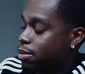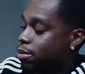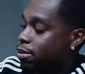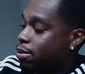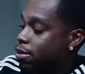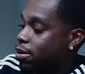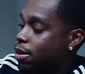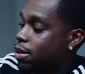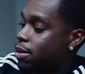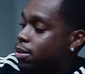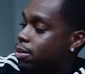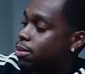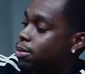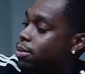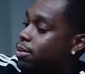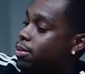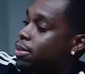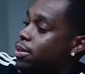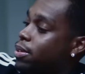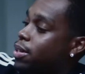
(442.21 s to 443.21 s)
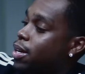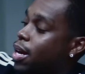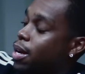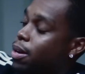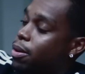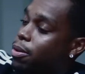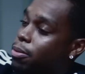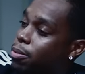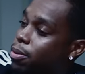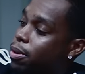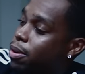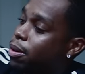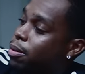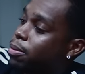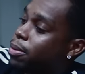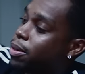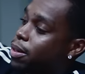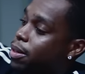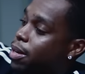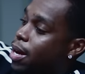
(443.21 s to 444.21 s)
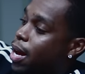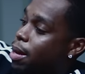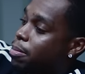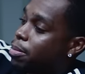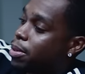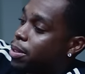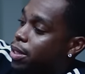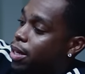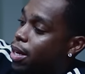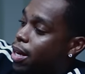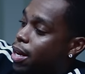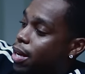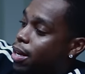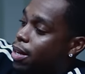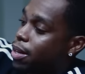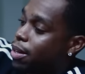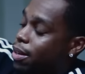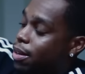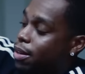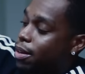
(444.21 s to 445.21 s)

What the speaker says: you know, you can't go wrong with a diamond chain.